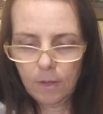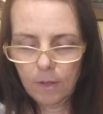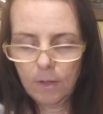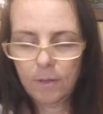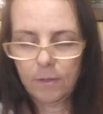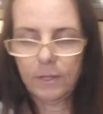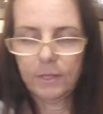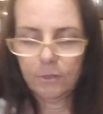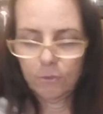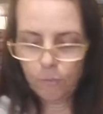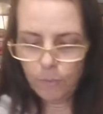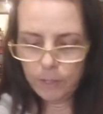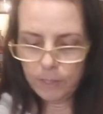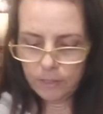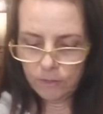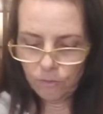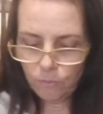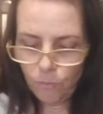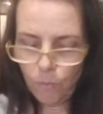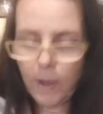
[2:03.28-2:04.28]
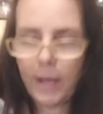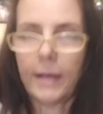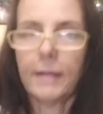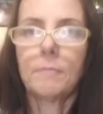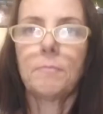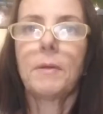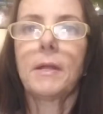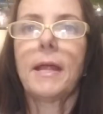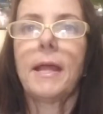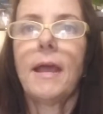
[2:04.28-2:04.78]
this one is wet,
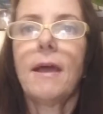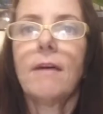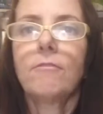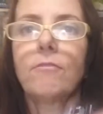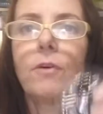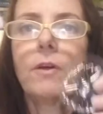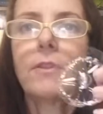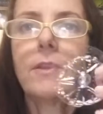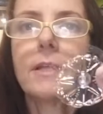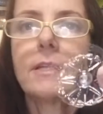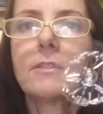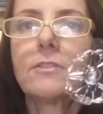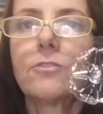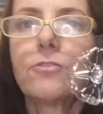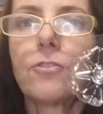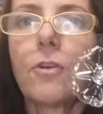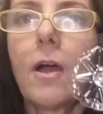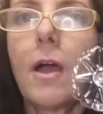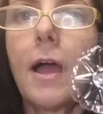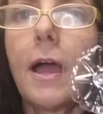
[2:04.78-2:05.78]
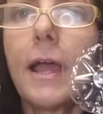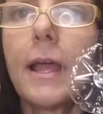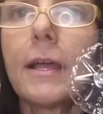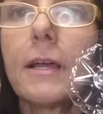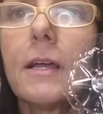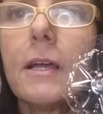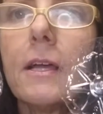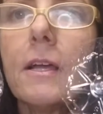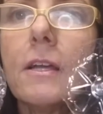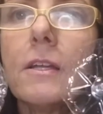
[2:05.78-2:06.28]
but I have one that's dry.
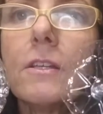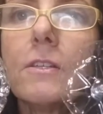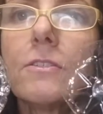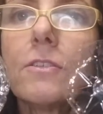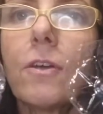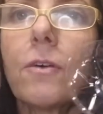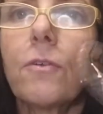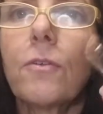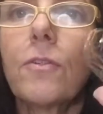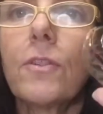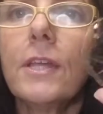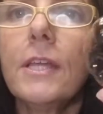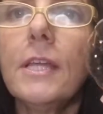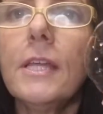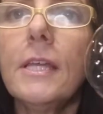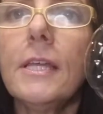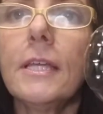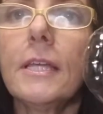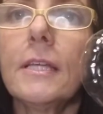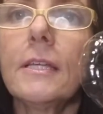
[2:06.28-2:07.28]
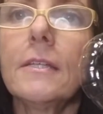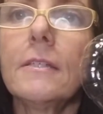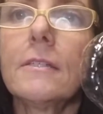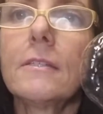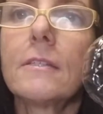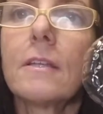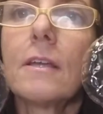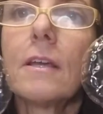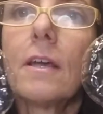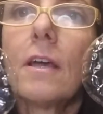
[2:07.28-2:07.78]
So
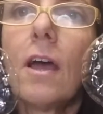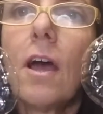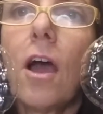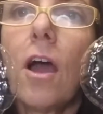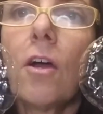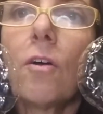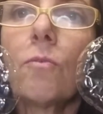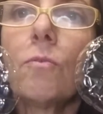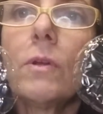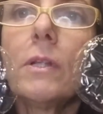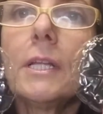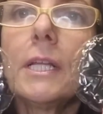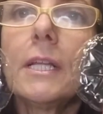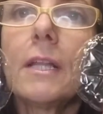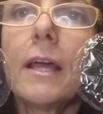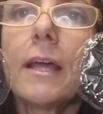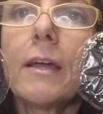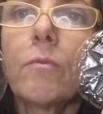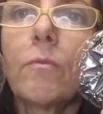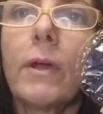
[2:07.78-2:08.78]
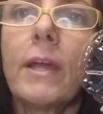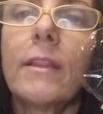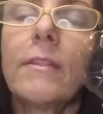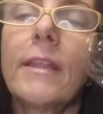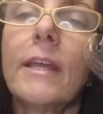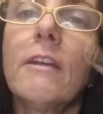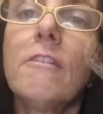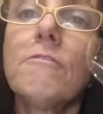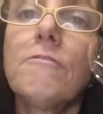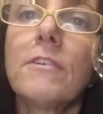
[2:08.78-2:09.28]
these are really lightweight.
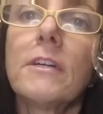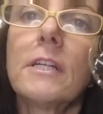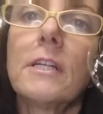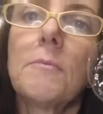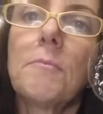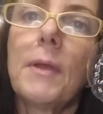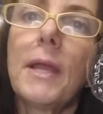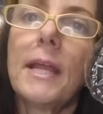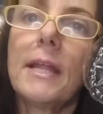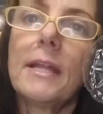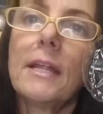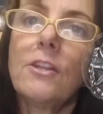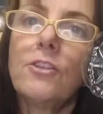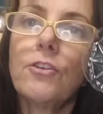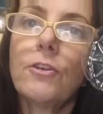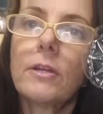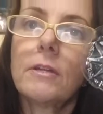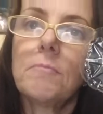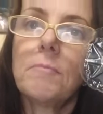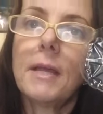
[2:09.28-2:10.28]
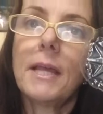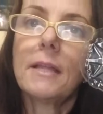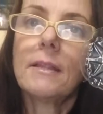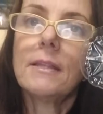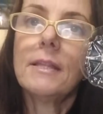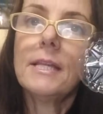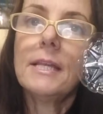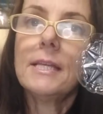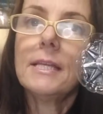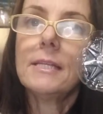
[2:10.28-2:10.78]
They're fun to paint, and you can make
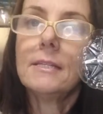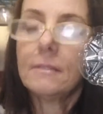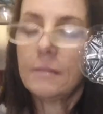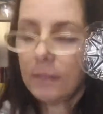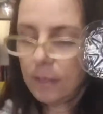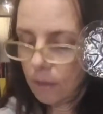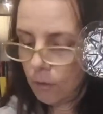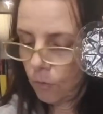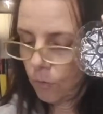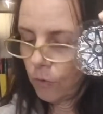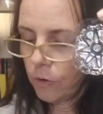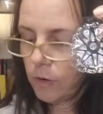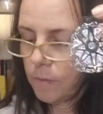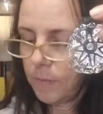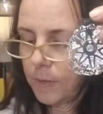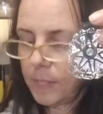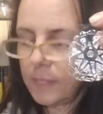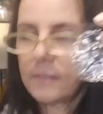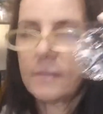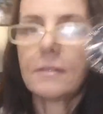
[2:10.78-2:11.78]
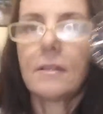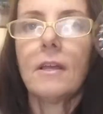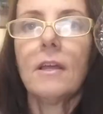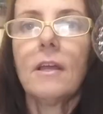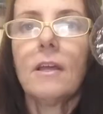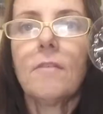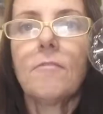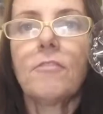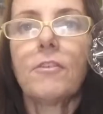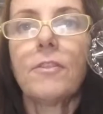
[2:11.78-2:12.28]
these little ornaments.
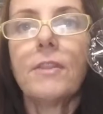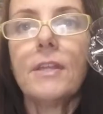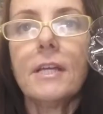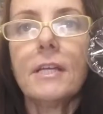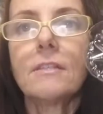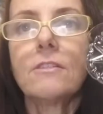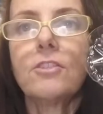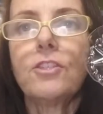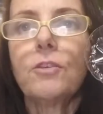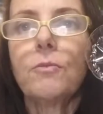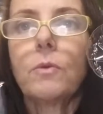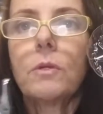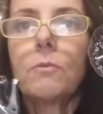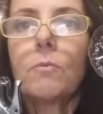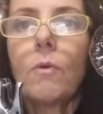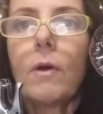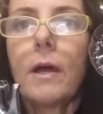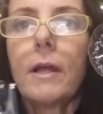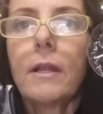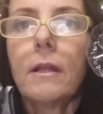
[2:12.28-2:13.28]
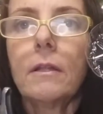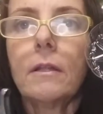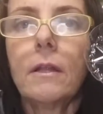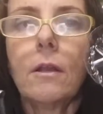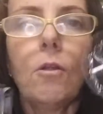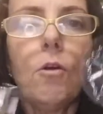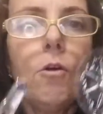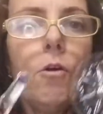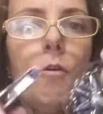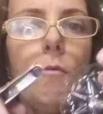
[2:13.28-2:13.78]
For this, you would want a
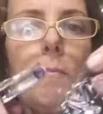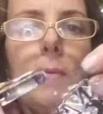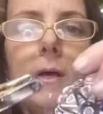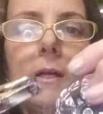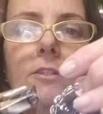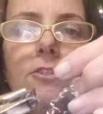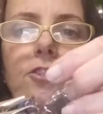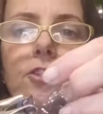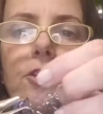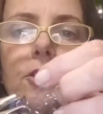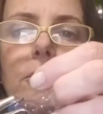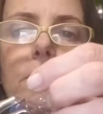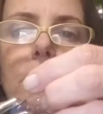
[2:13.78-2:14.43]
little hole puncher,